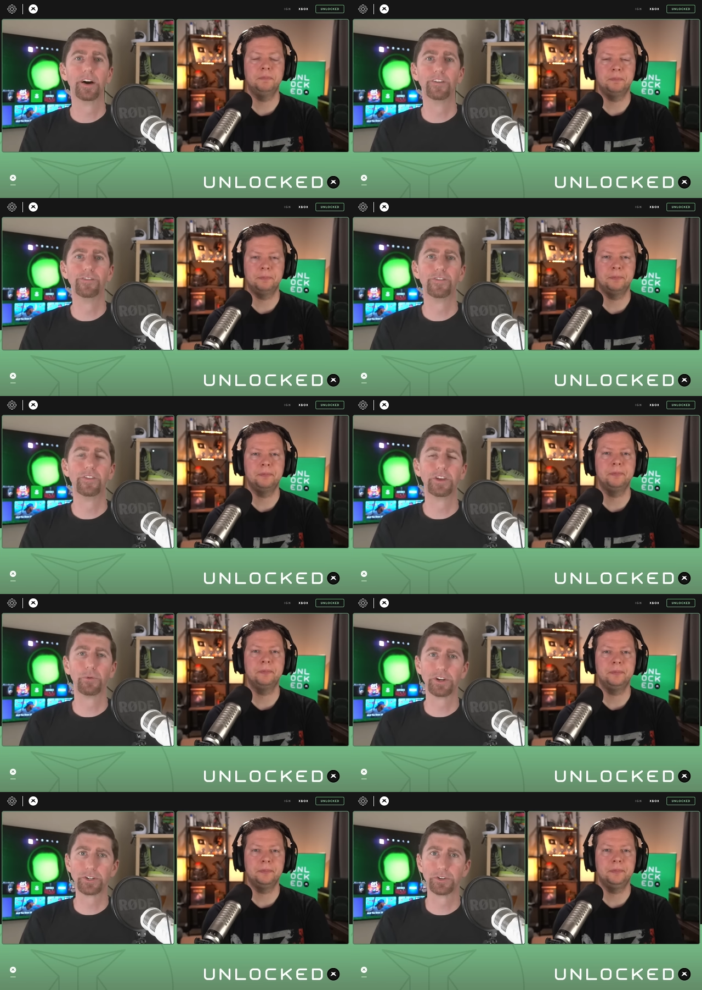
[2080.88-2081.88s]
Speaker 1: of
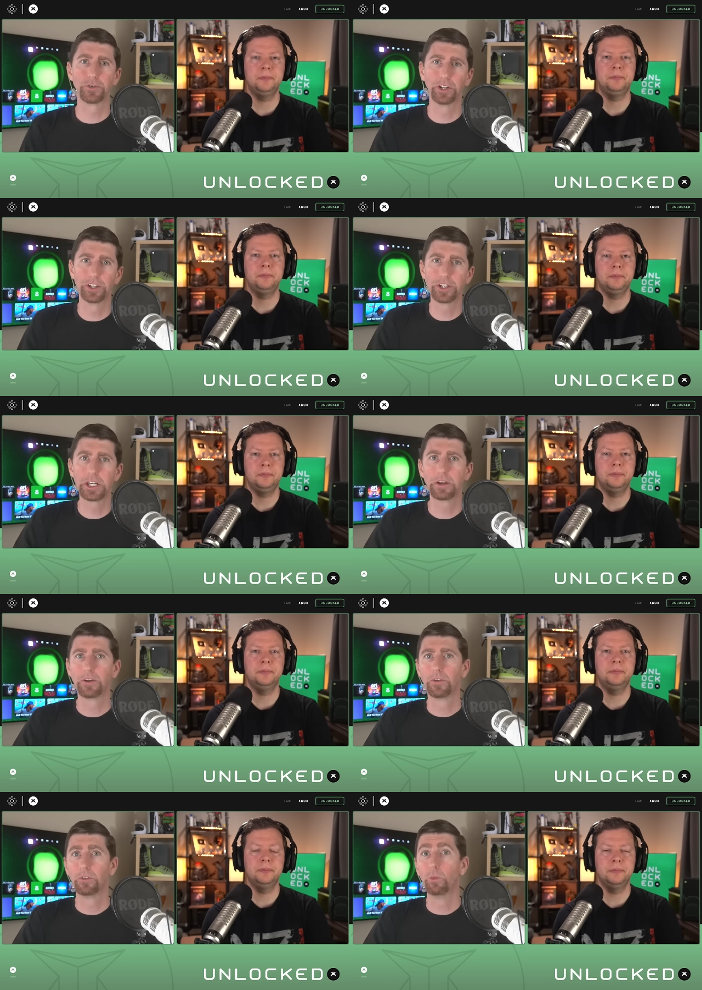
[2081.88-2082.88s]
the original
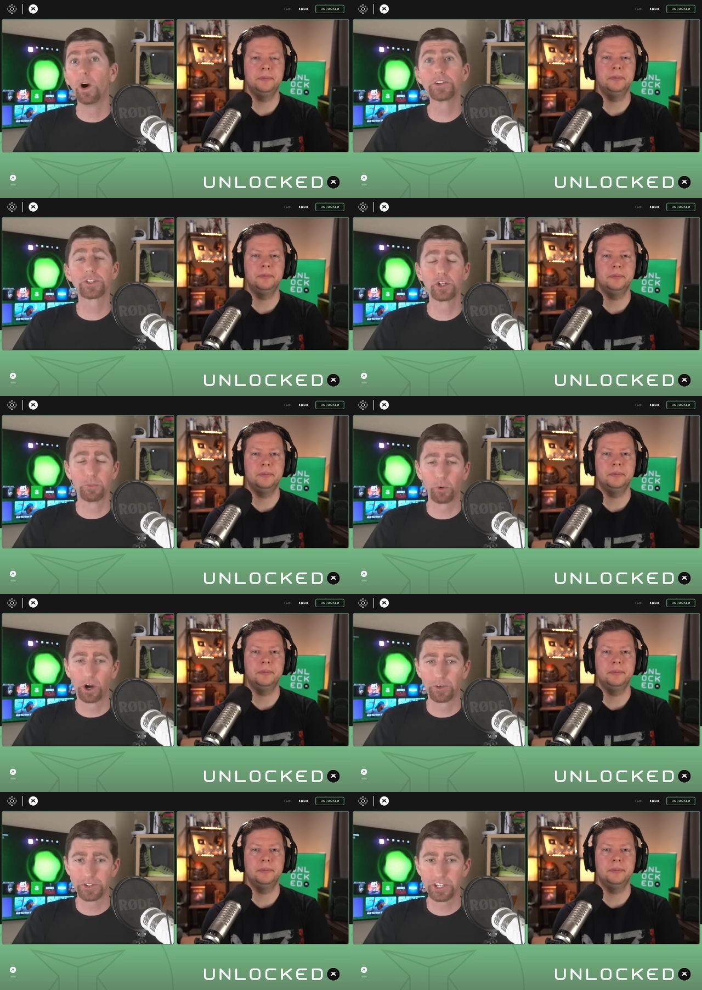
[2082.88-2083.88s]
trilogy, was super
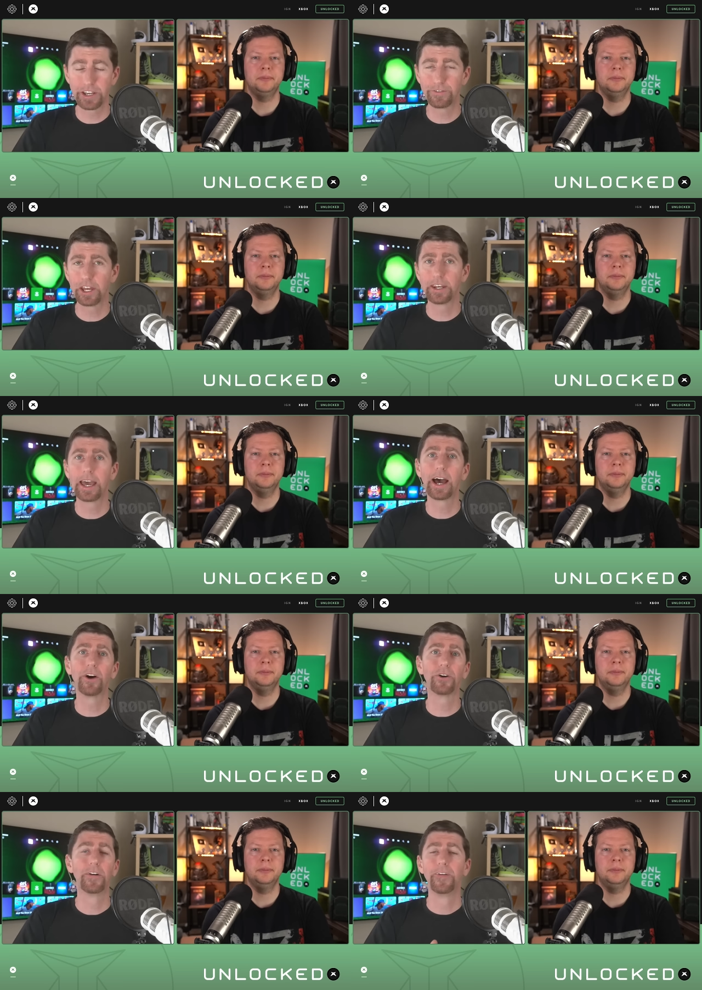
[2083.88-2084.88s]
well received, and
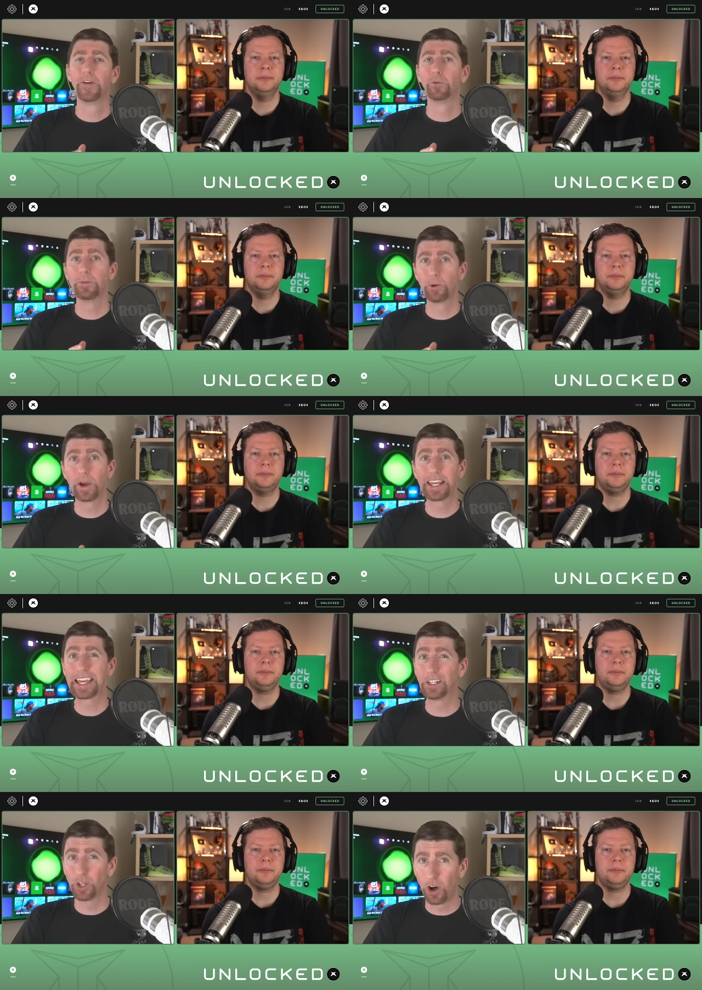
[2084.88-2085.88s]
now we've been
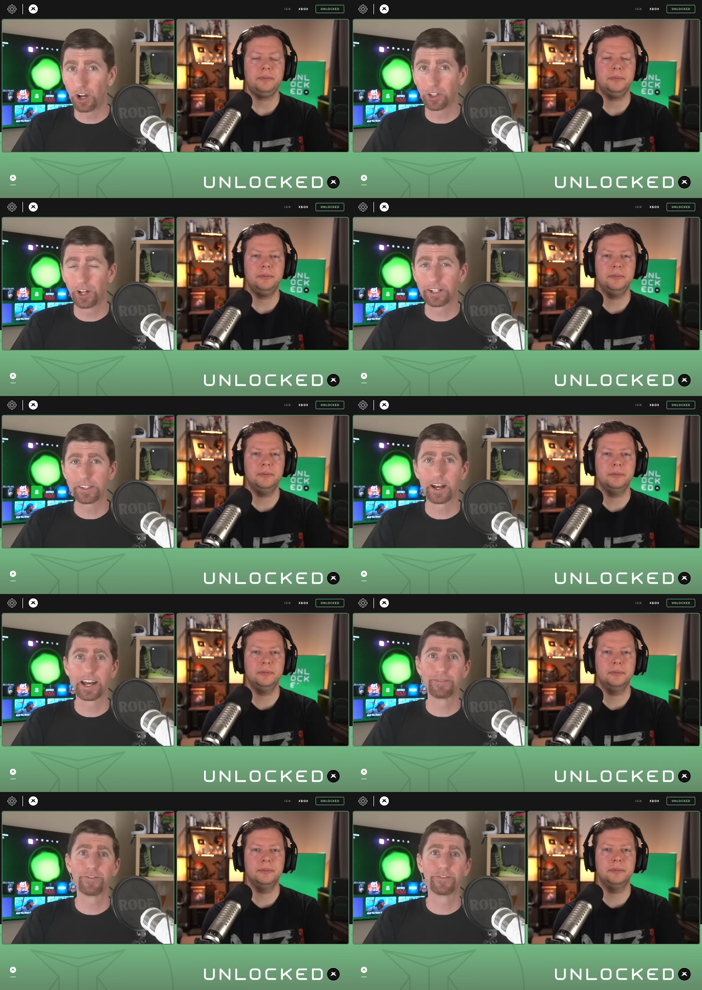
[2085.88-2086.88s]
waiting a long, long
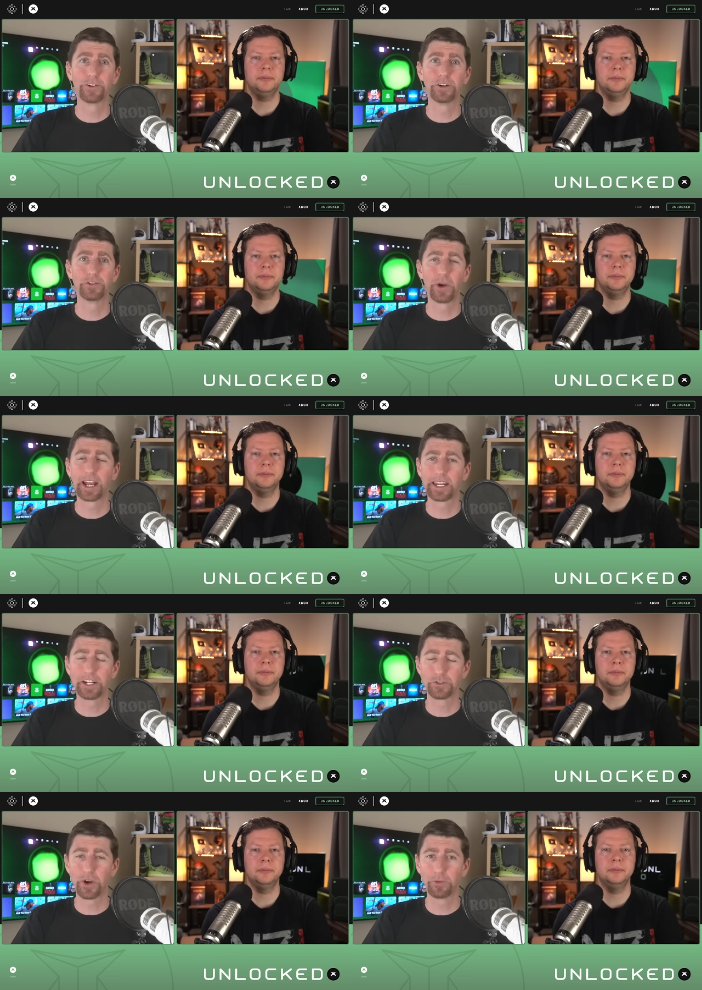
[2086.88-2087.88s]
time for Dragon
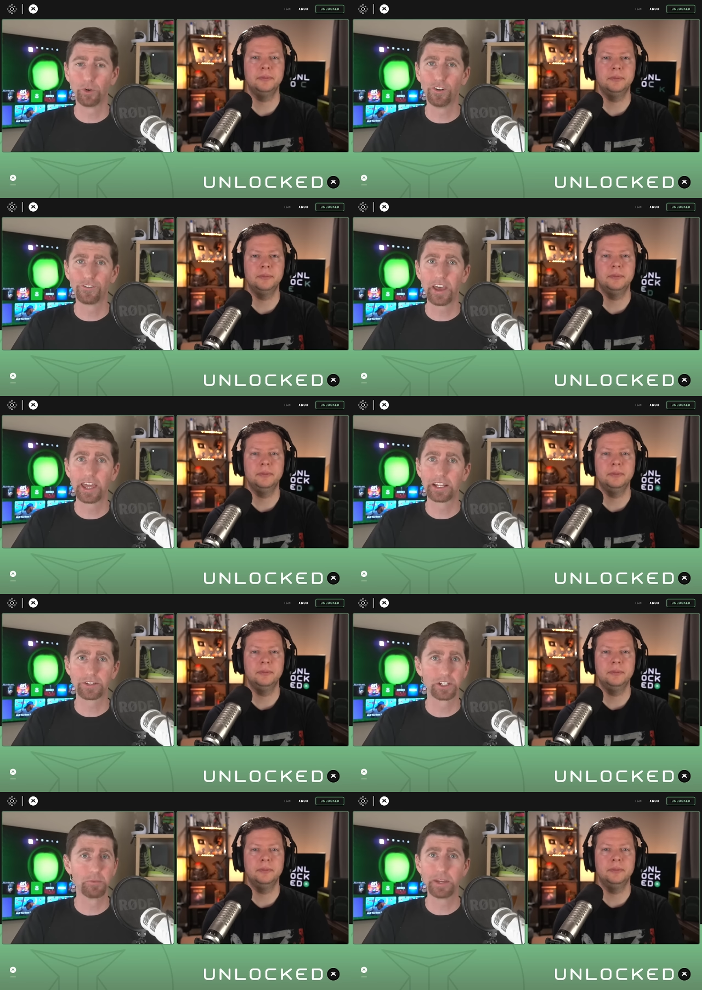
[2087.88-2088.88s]
Age Dreadwolf, and
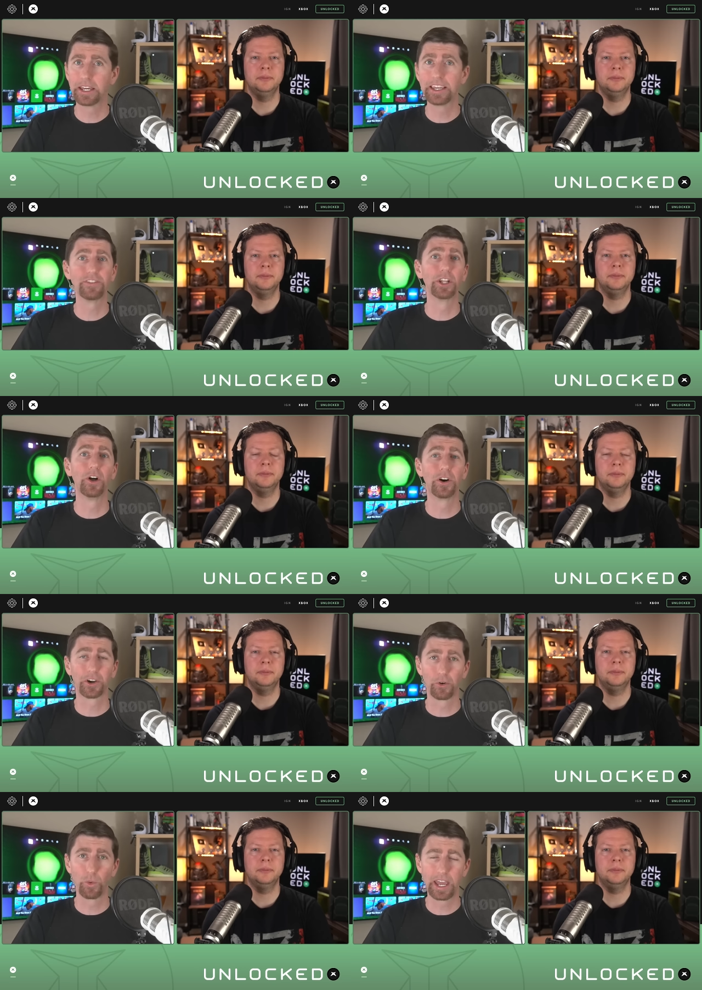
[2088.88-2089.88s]
it's going to be an even
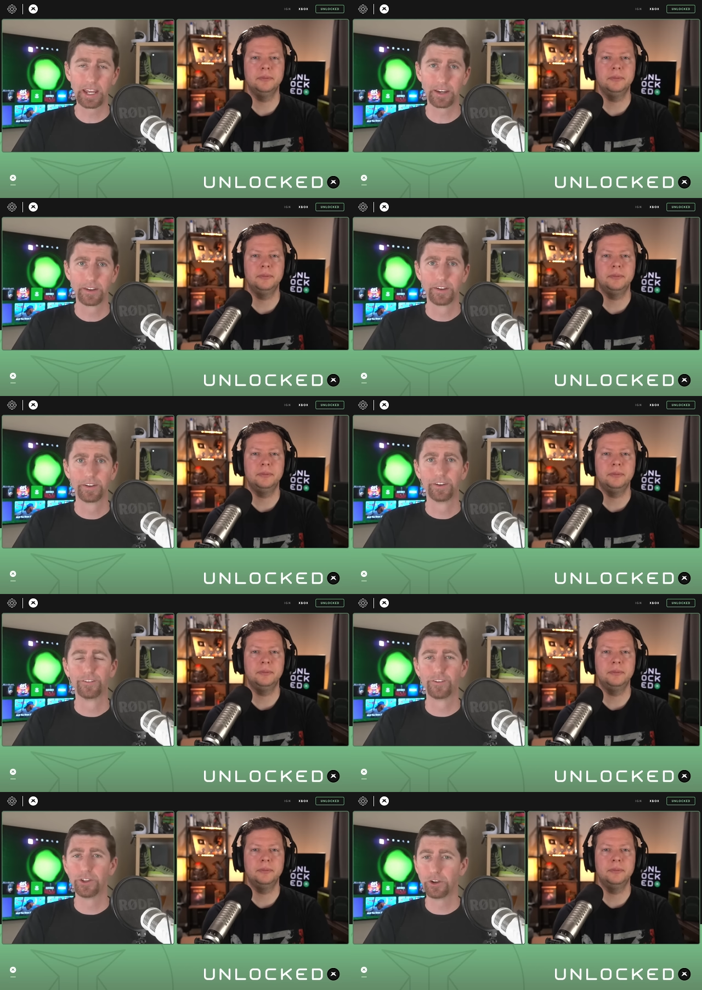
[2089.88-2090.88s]
longer wait
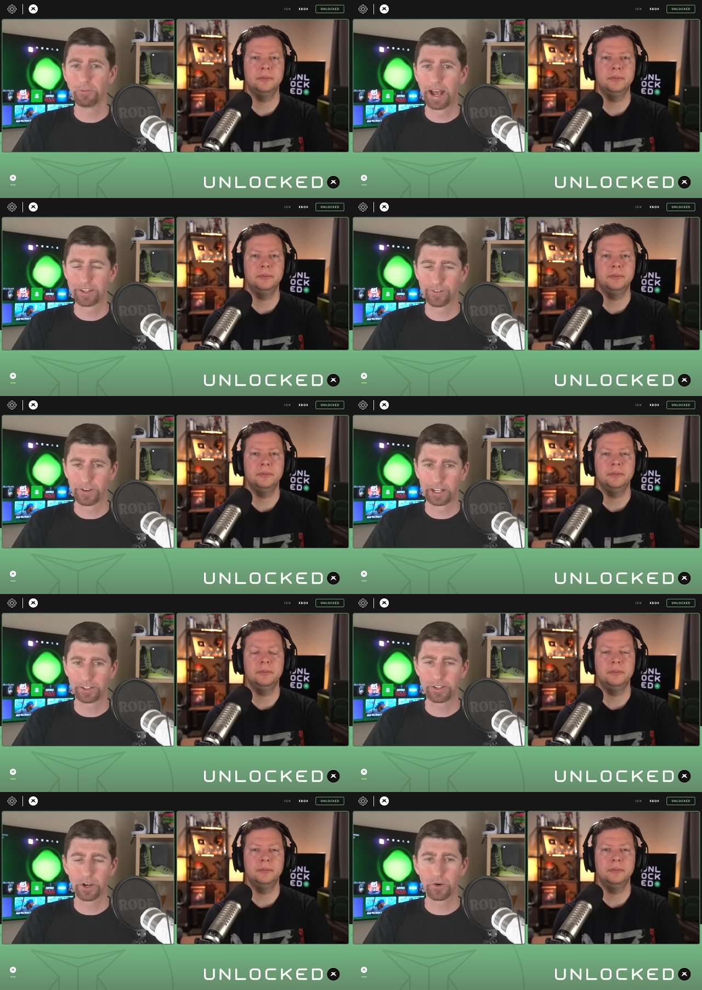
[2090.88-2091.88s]
for the new Mass
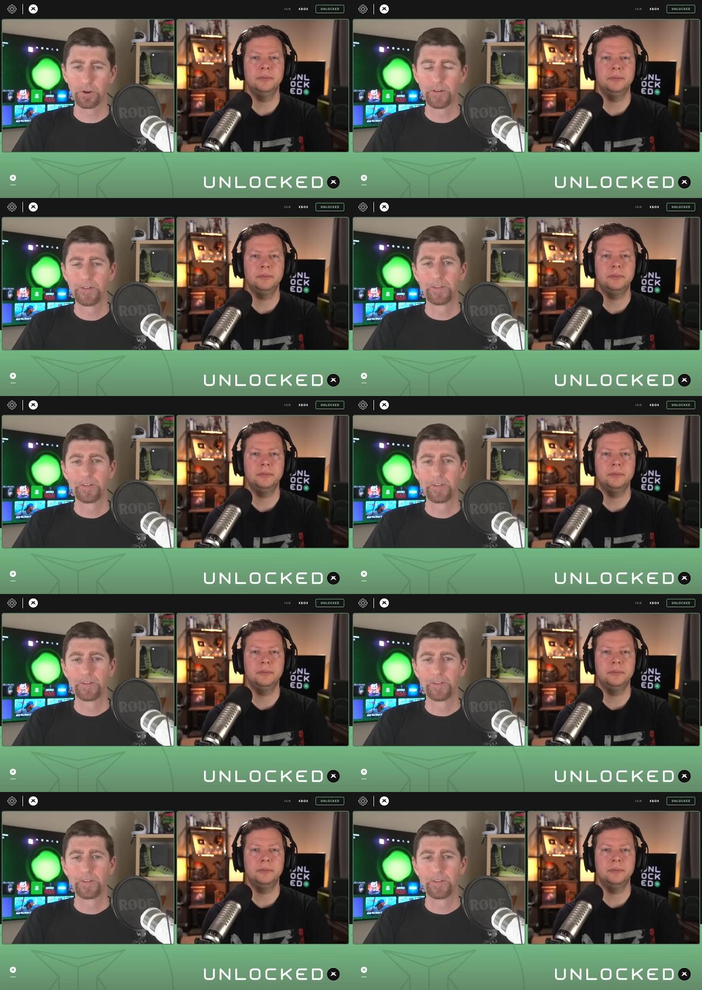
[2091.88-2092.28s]
Effect. So,